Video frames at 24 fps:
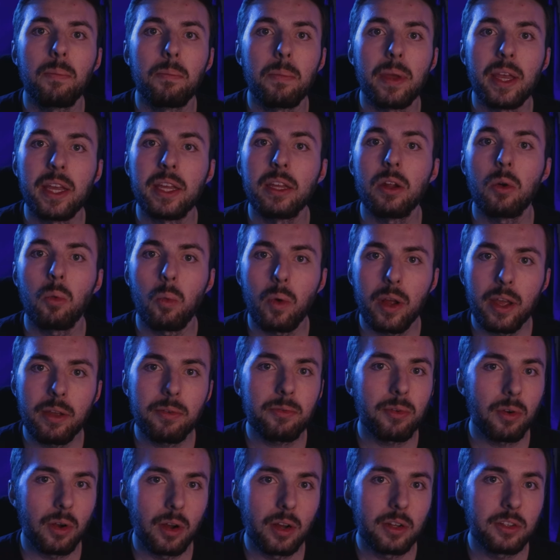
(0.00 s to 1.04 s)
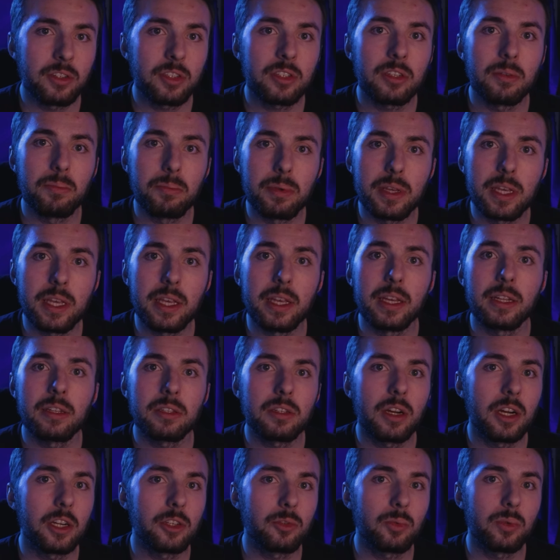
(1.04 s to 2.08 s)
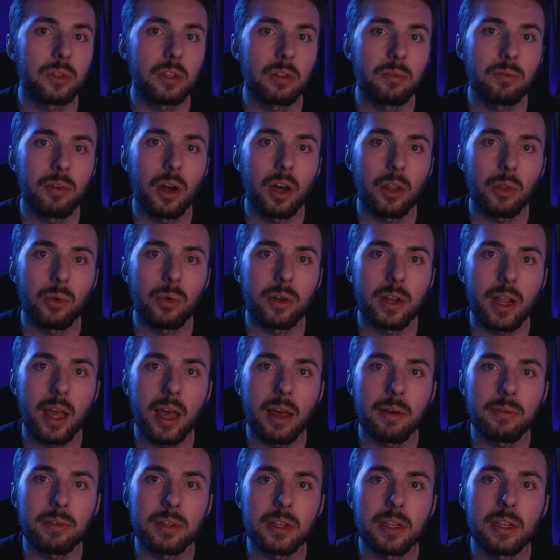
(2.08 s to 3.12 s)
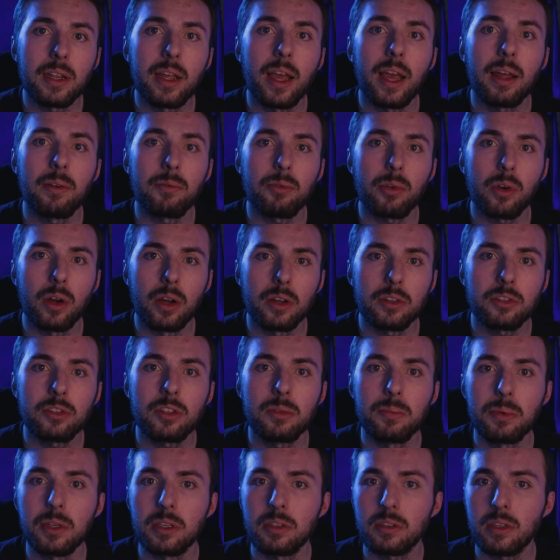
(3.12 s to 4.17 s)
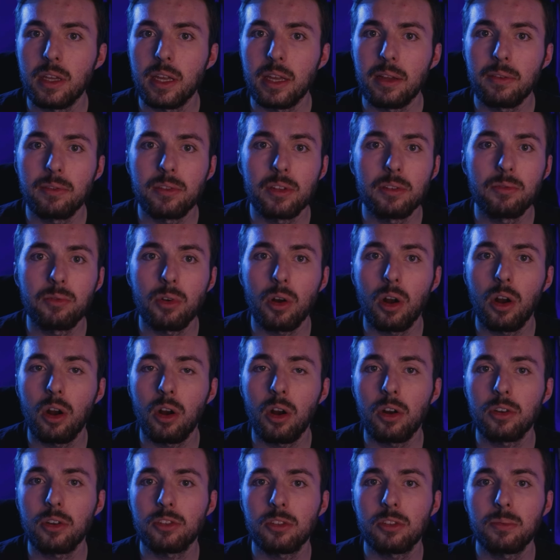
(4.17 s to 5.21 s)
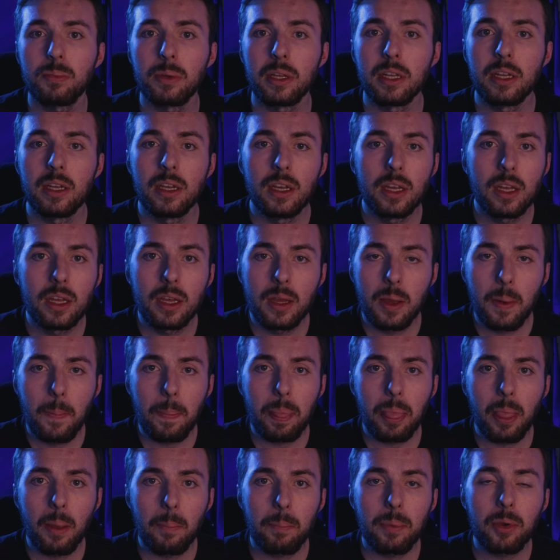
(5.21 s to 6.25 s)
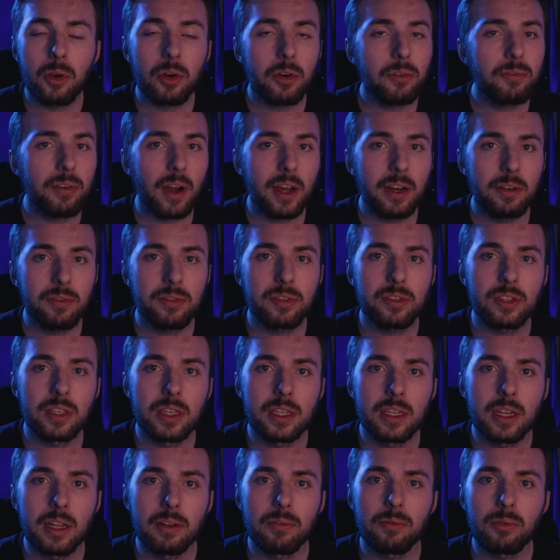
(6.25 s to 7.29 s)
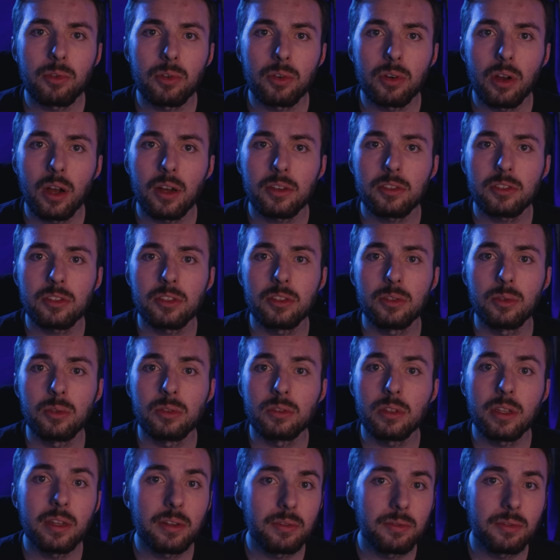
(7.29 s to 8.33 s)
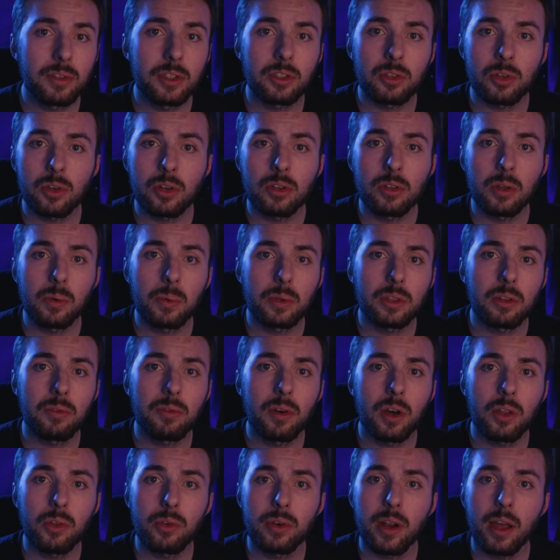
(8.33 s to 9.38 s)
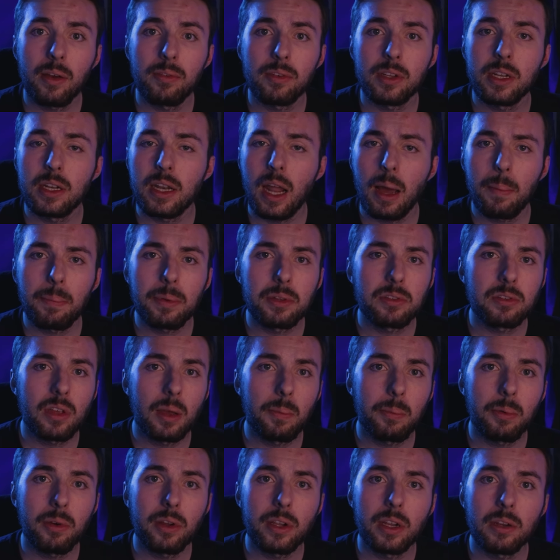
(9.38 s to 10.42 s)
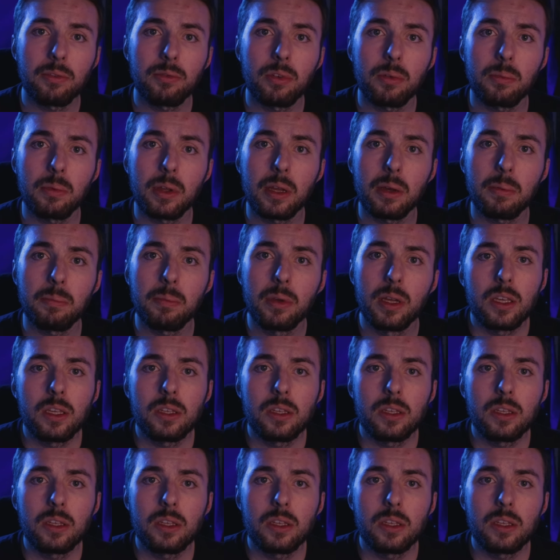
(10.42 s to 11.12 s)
made a way for us to be in touch with the Father in heaven, and for us to be saved, and for our hearts to be purified of sin, and for us to live eternally with the Father in heaven and not be separated from him.